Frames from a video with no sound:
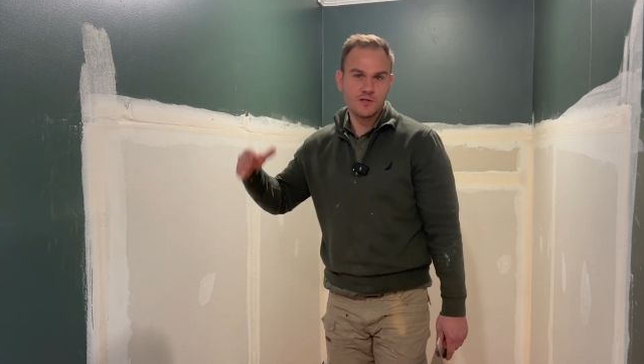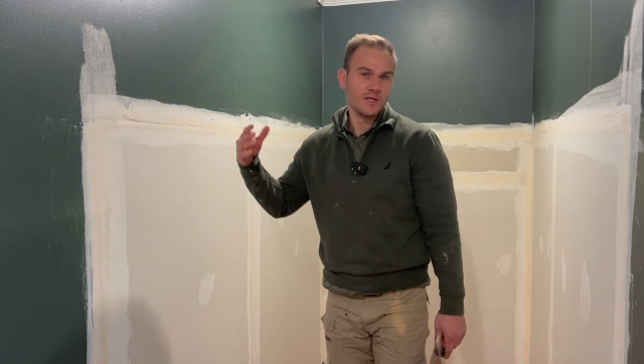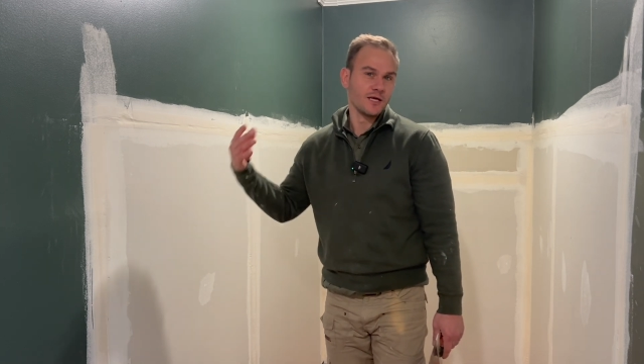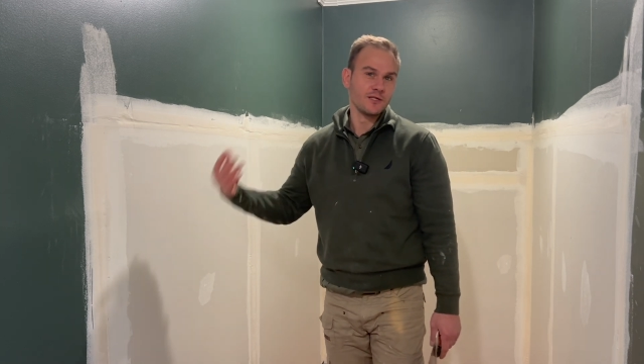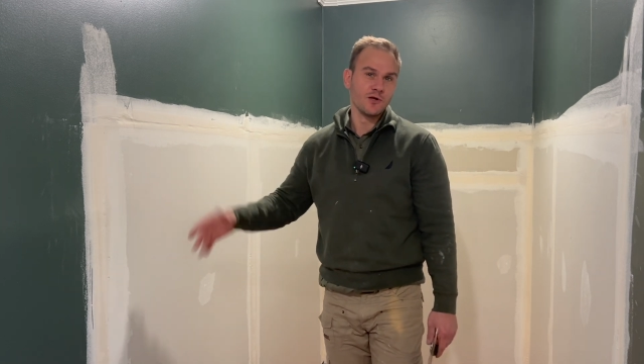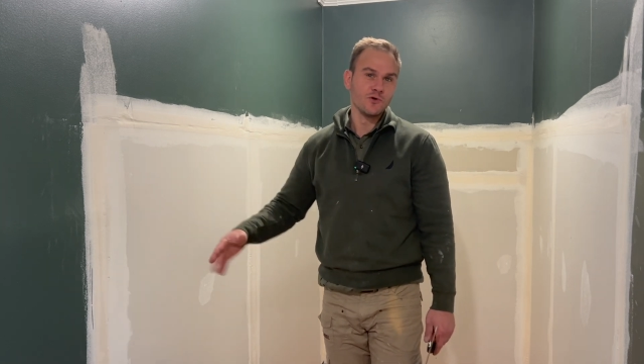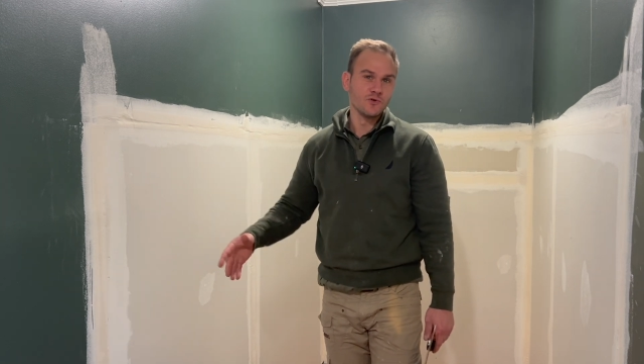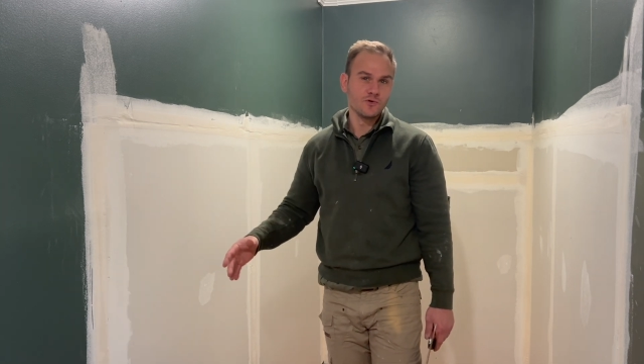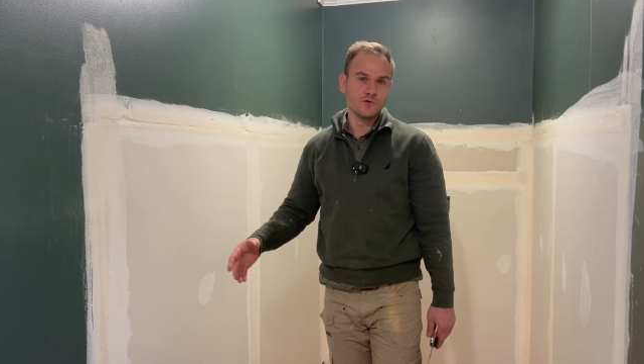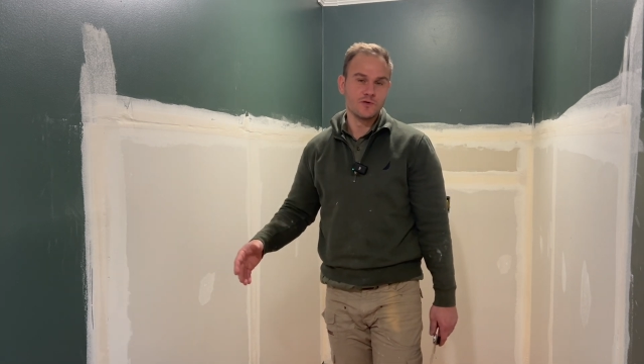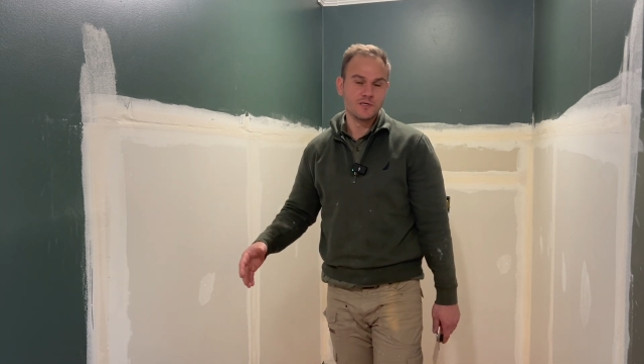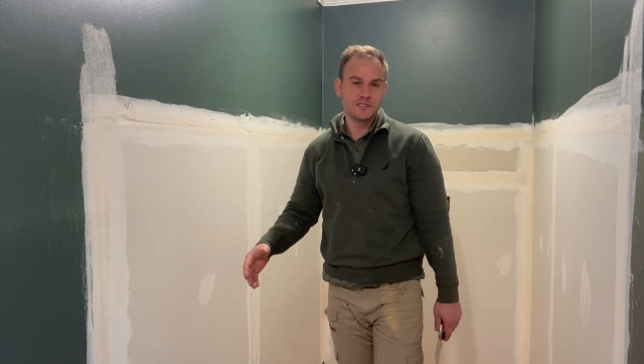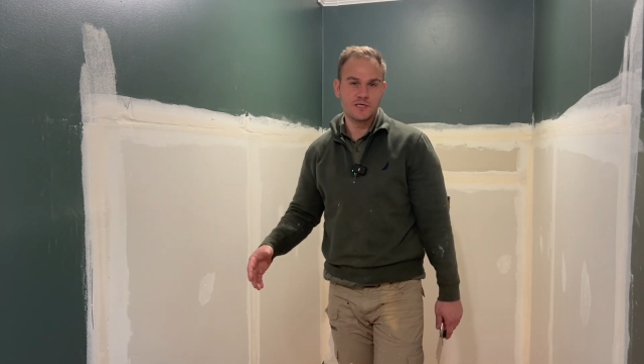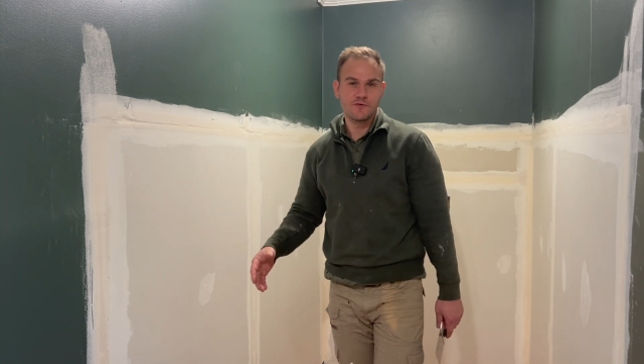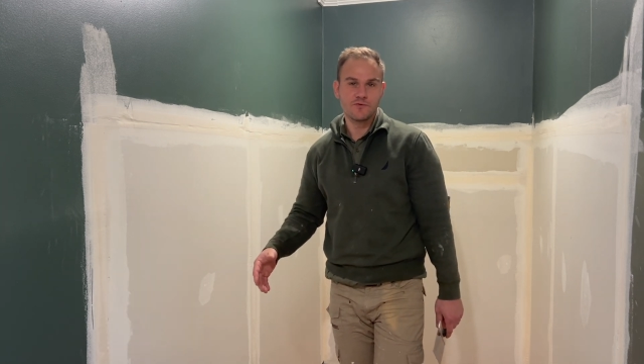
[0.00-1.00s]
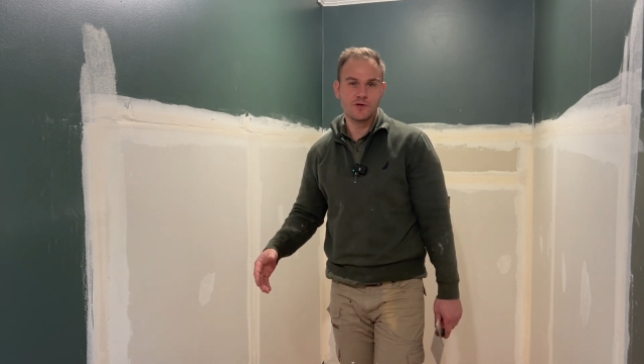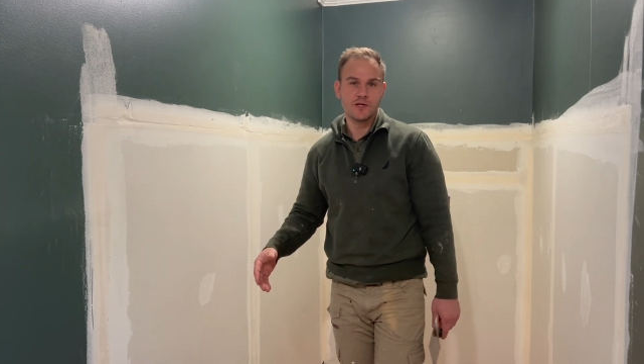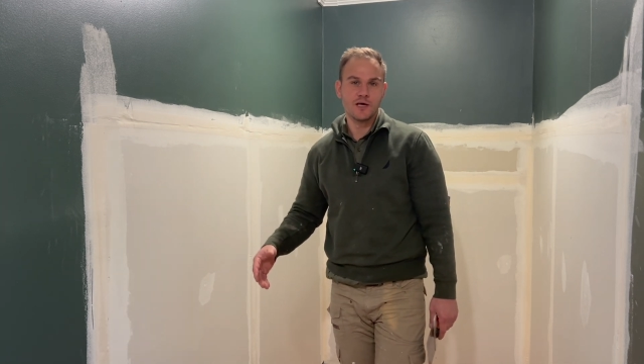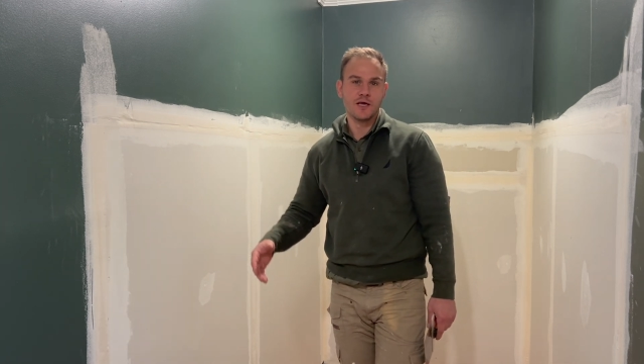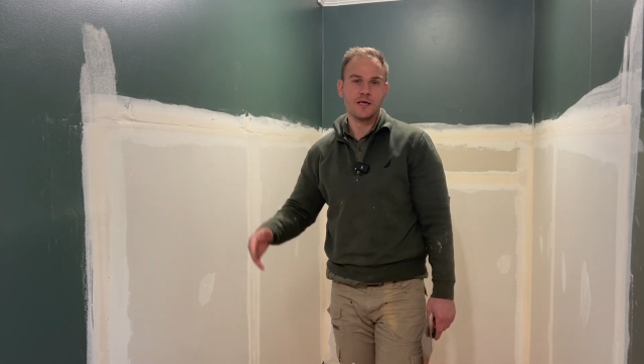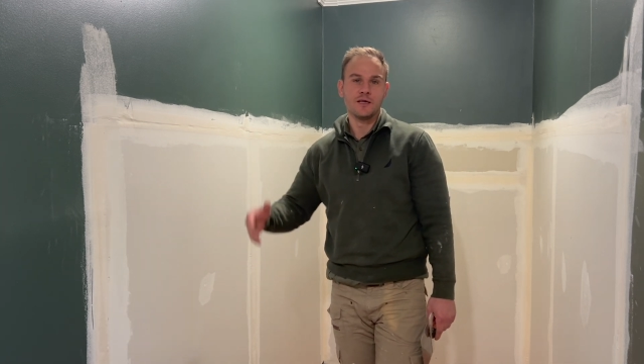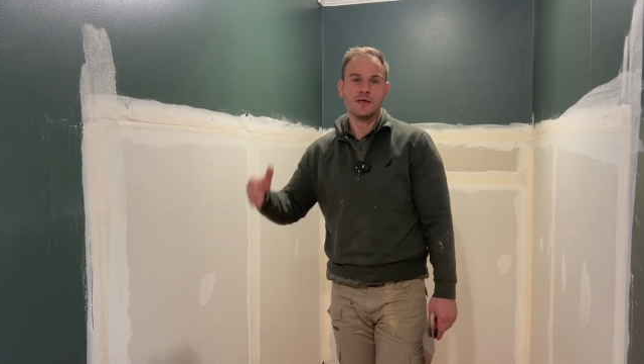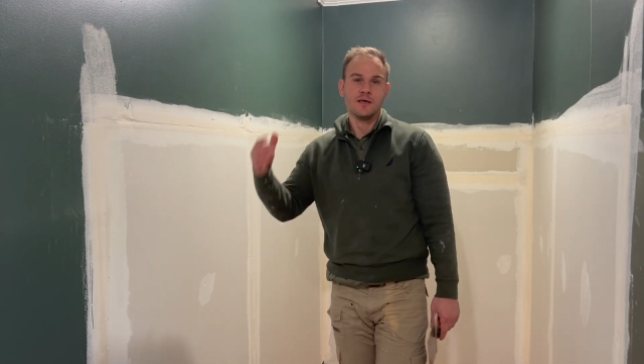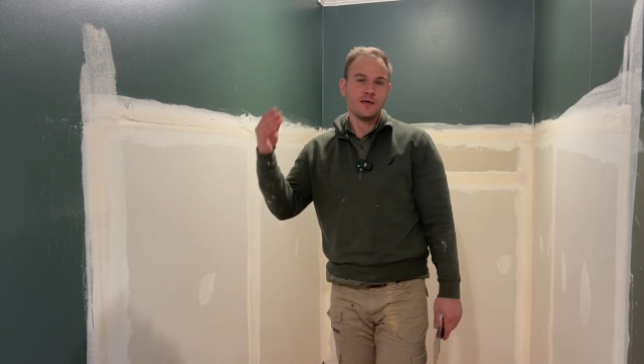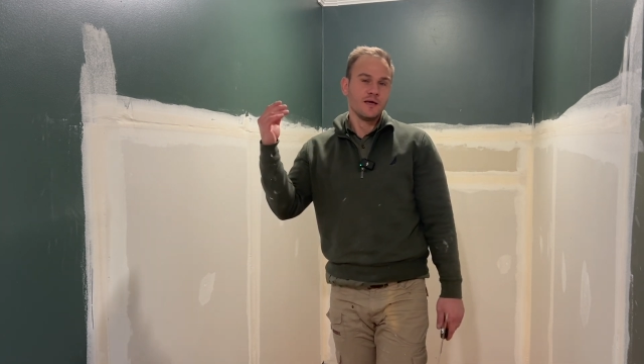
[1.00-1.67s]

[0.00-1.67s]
I don't do this every day,